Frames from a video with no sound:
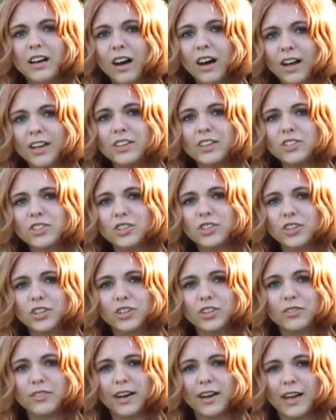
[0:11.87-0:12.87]
I assure
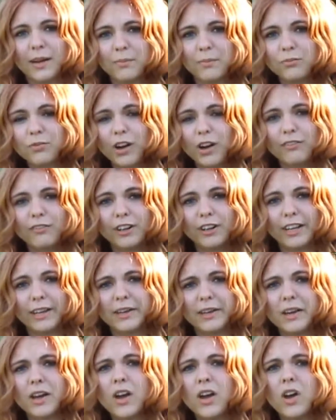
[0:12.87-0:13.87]
you that I am
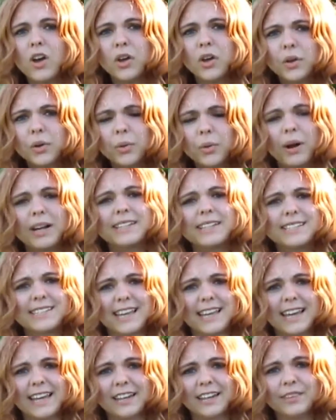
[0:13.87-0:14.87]
roughly quite
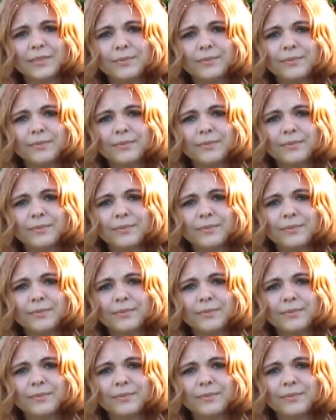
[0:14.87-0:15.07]
sane.